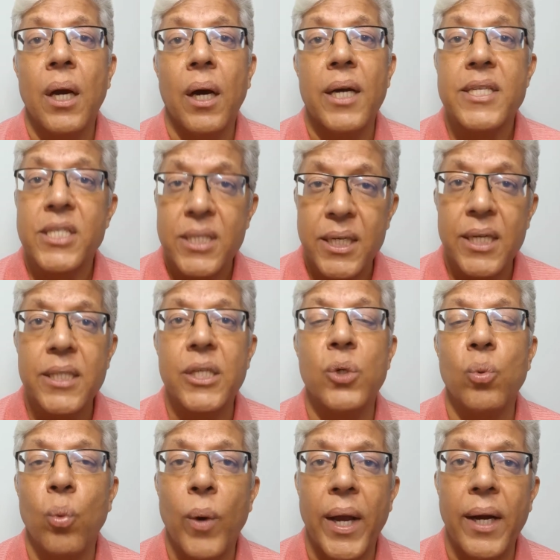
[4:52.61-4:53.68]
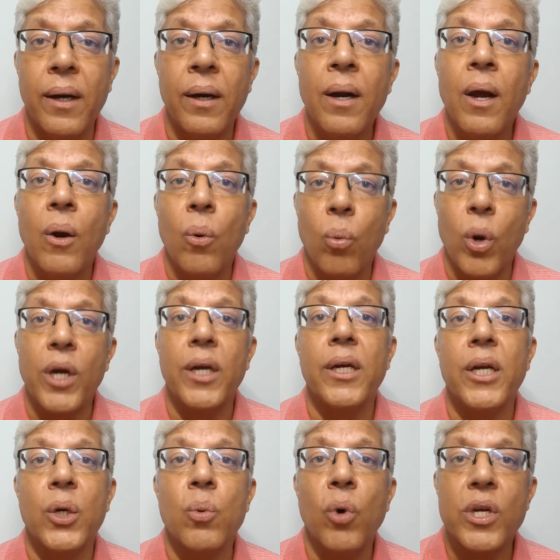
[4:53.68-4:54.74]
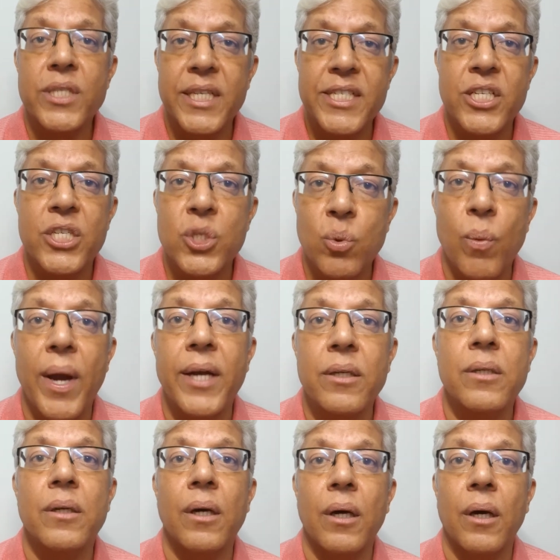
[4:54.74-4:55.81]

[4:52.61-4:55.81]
a certain win, what he did was he just went